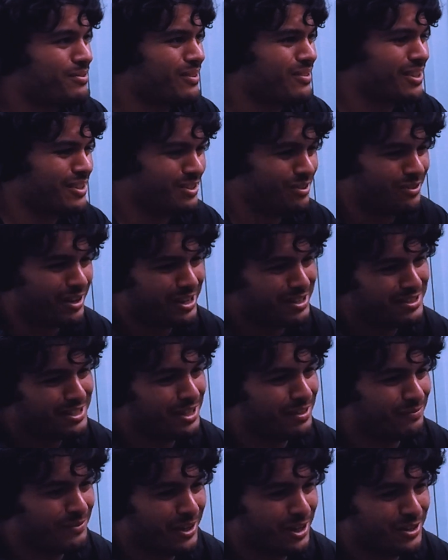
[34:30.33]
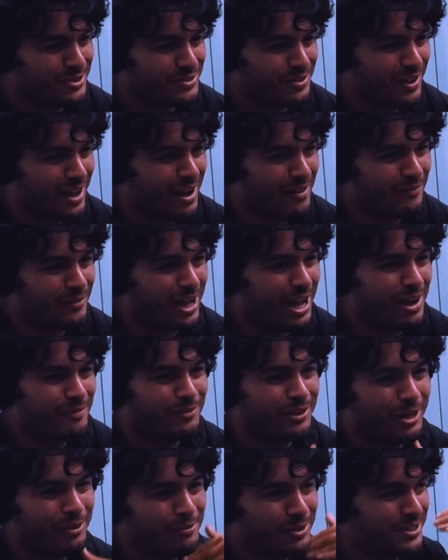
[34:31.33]
So I was like, I can take advantage. I
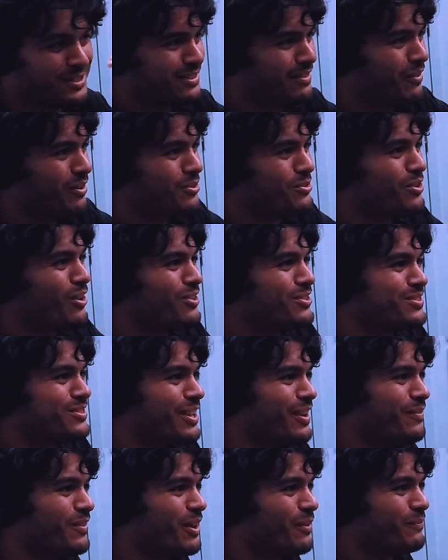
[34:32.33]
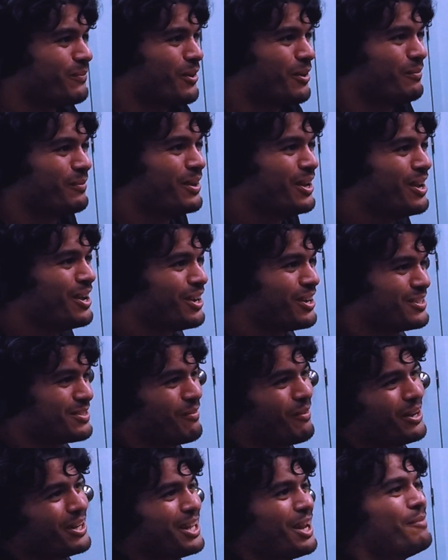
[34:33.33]
have like $700 saved up from because
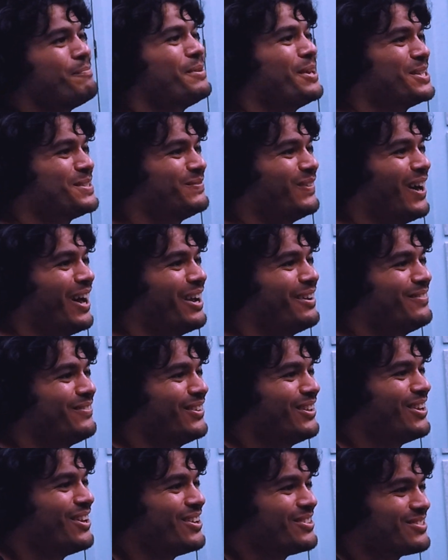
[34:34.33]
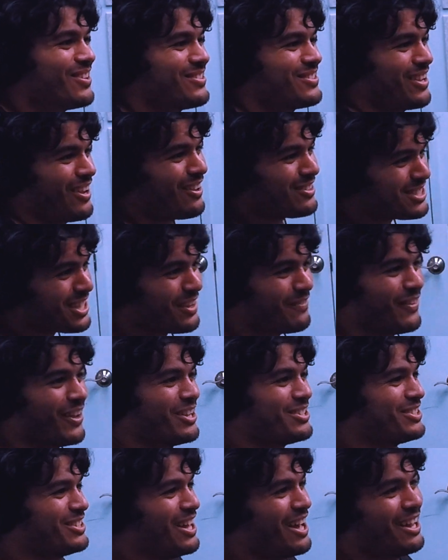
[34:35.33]
I wanted to get a PS5. So I So I was like, I'll take
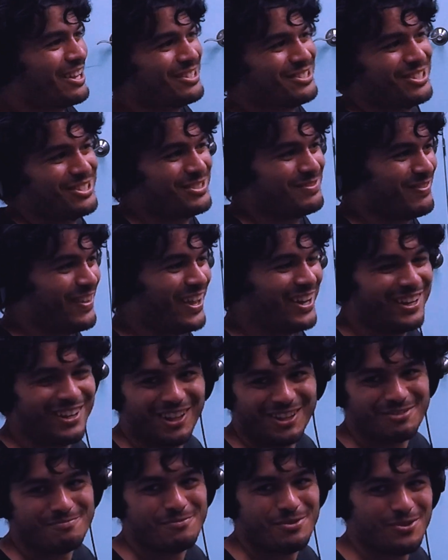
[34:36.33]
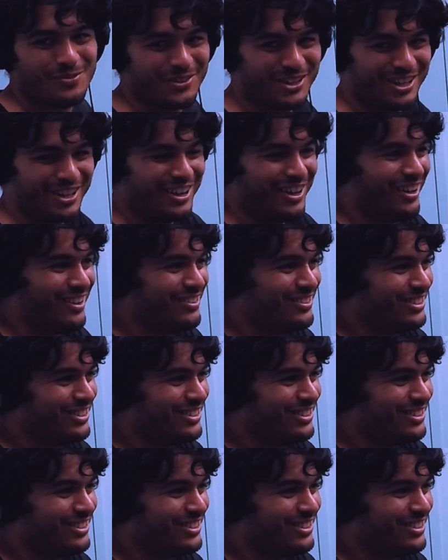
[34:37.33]
advantage of that and just spend it on the movie, you know?